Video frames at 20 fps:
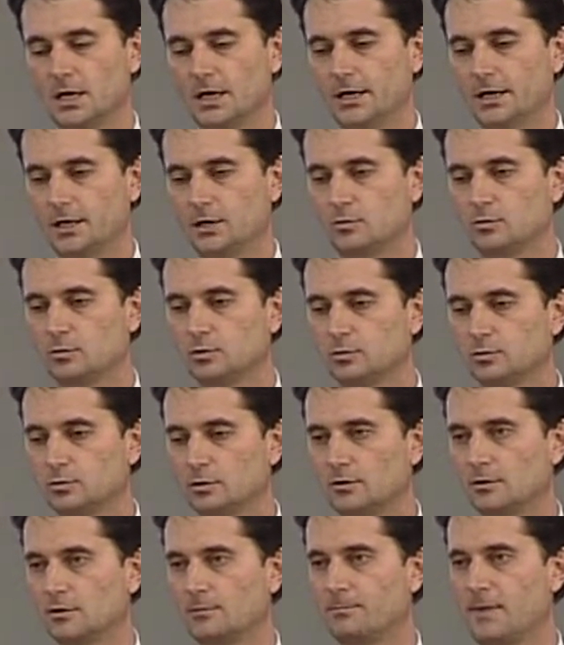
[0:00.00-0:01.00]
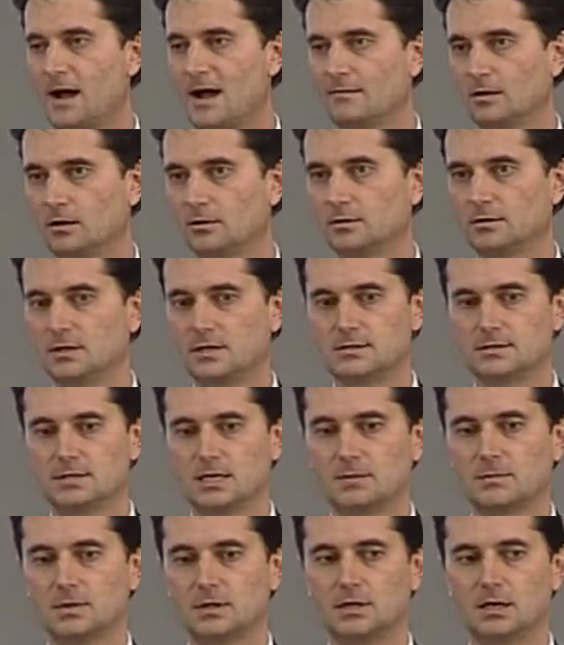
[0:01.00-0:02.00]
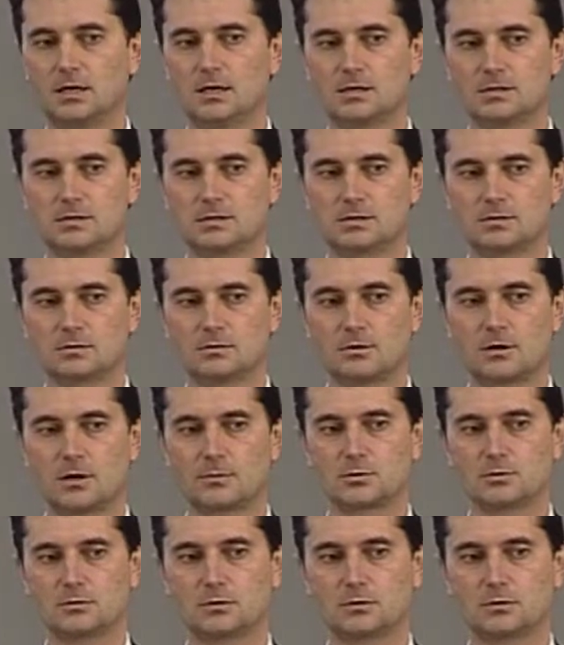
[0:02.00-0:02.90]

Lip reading: These archives should be